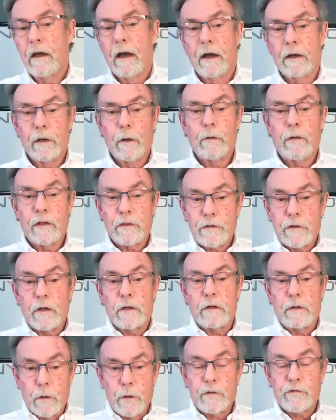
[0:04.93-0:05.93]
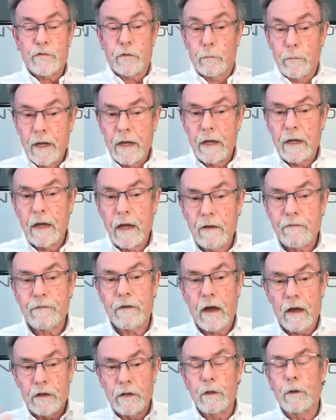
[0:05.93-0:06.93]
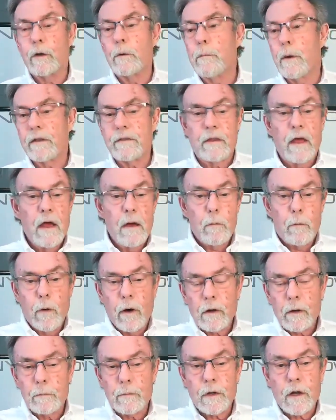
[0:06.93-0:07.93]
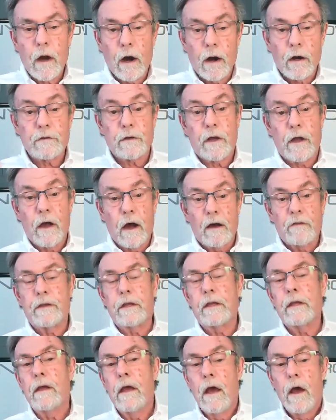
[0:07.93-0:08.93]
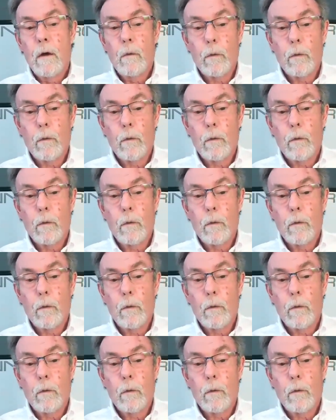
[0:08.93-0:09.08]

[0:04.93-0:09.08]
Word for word: I know that's good news for me, if not you, but welcome to Cars and Coffee,